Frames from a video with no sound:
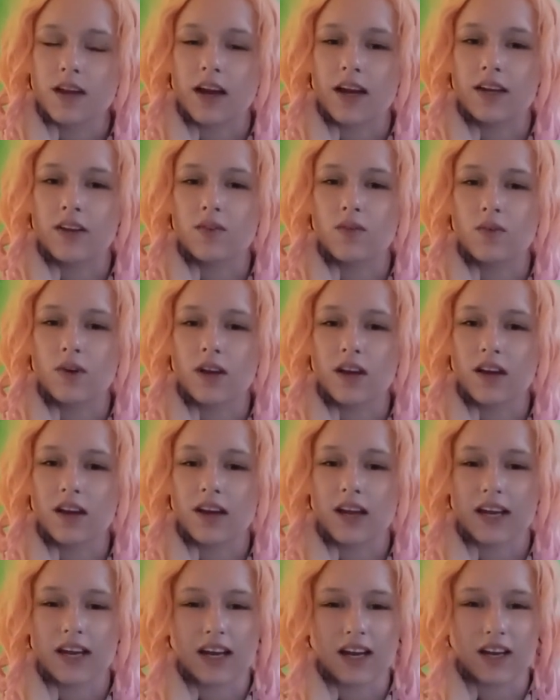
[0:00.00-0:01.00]
I don't wanna
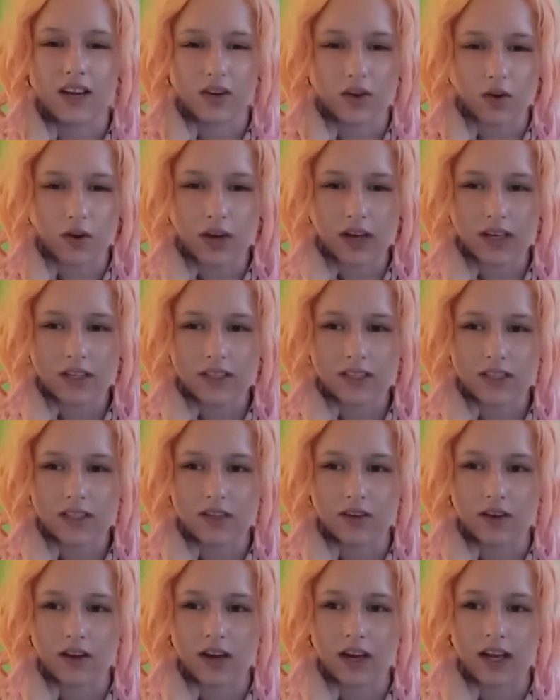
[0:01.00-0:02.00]
like acknowledge it
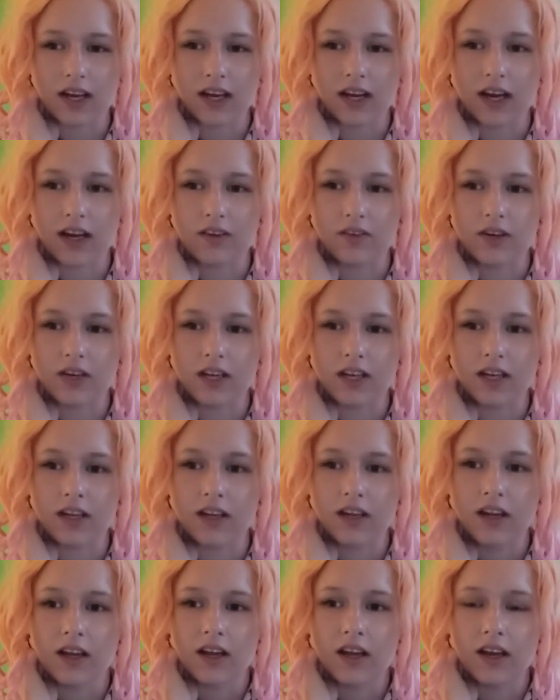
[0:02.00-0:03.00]
or like I really
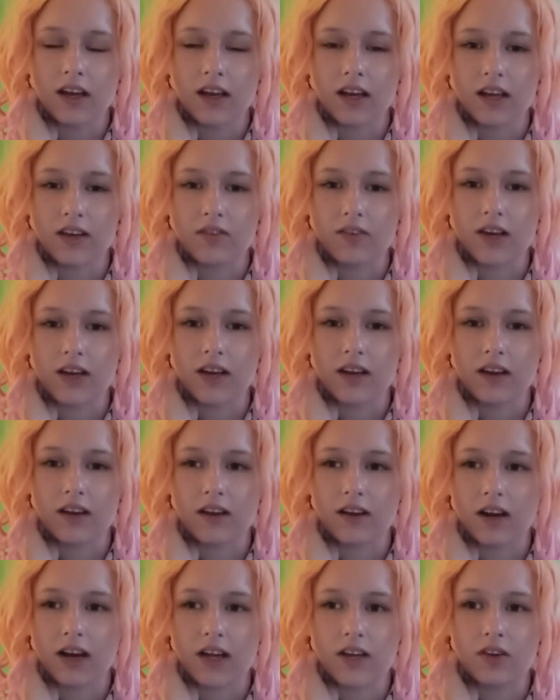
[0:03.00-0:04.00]
like when
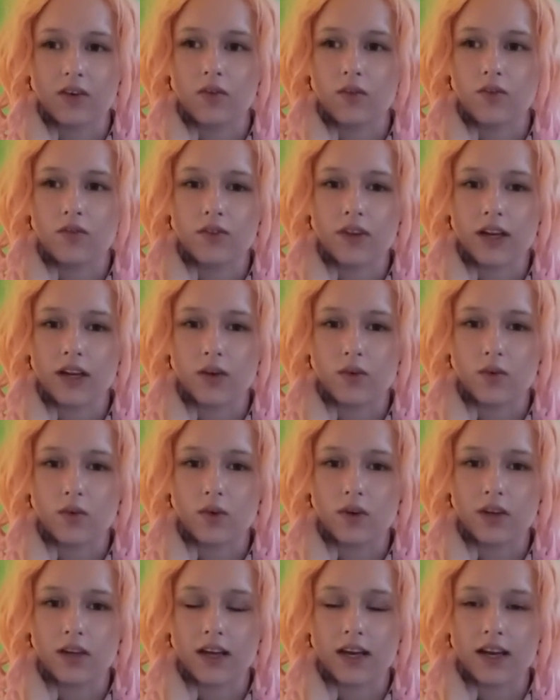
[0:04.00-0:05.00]
I don't feel
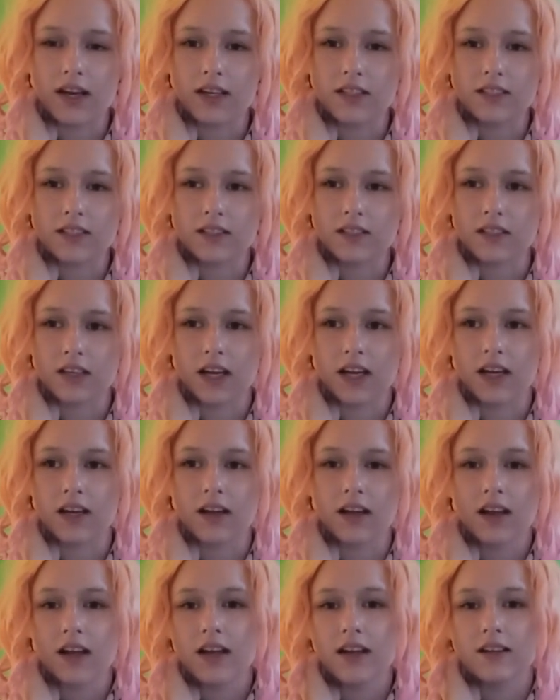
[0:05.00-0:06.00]
good then I just like
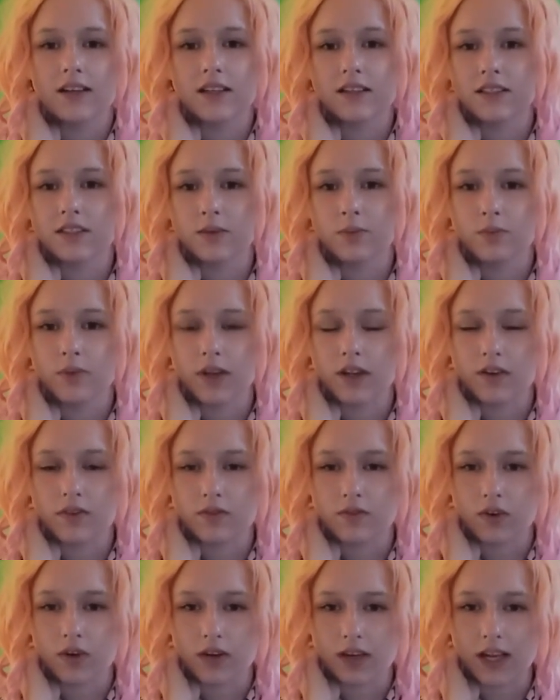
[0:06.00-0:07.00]
disappear
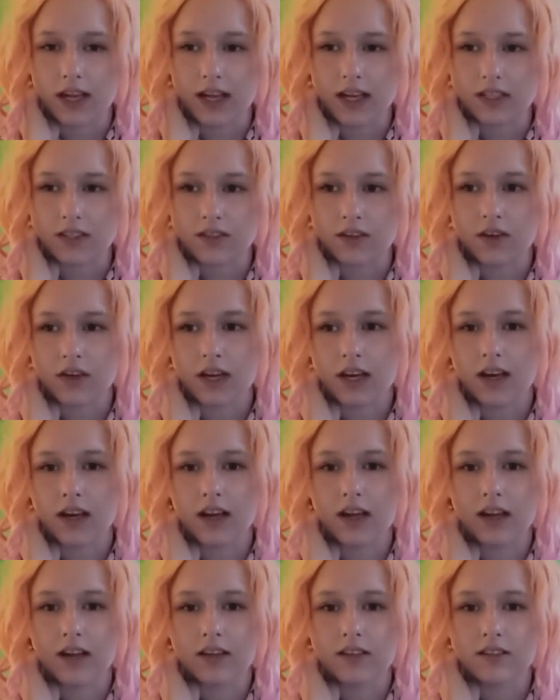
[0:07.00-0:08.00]
for days or that
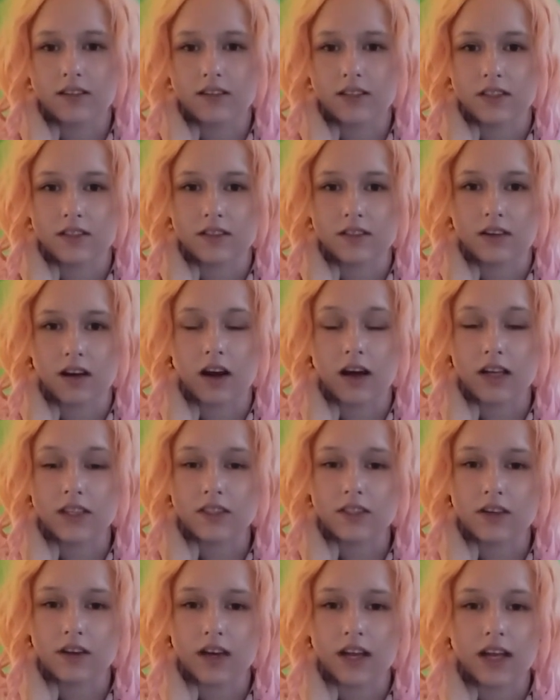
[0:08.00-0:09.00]
I just
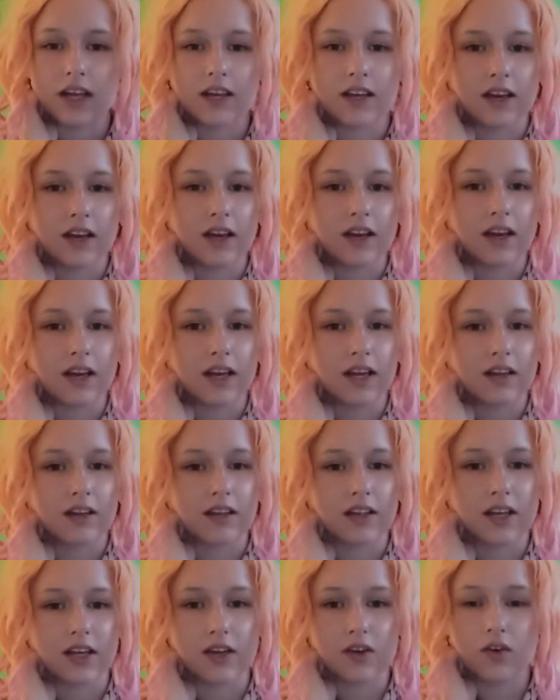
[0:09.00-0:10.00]
isolate and like
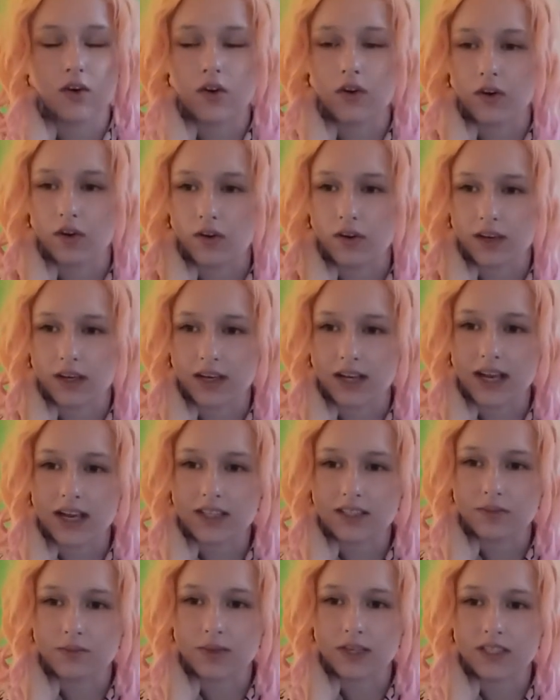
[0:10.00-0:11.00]
ignore all the
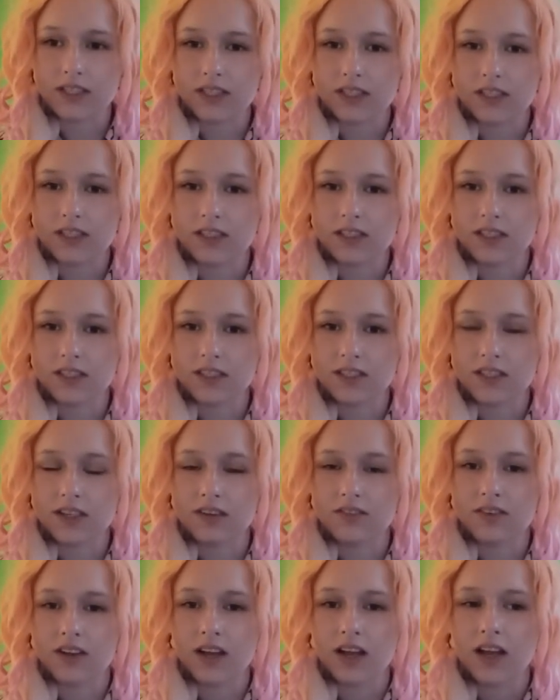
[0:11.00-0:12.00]
text messages and
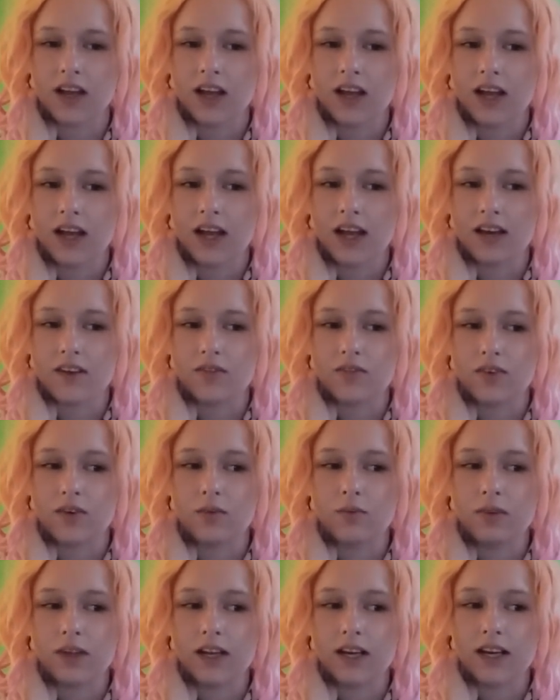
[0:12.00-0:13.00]
stuff and
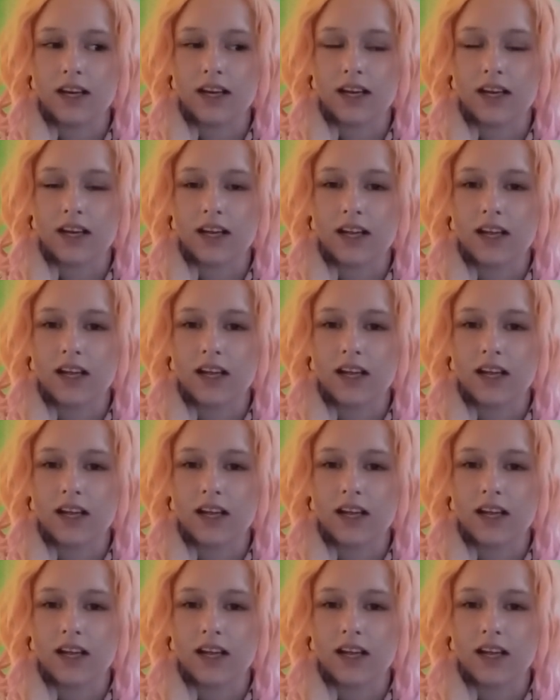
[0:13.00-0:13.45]
for me like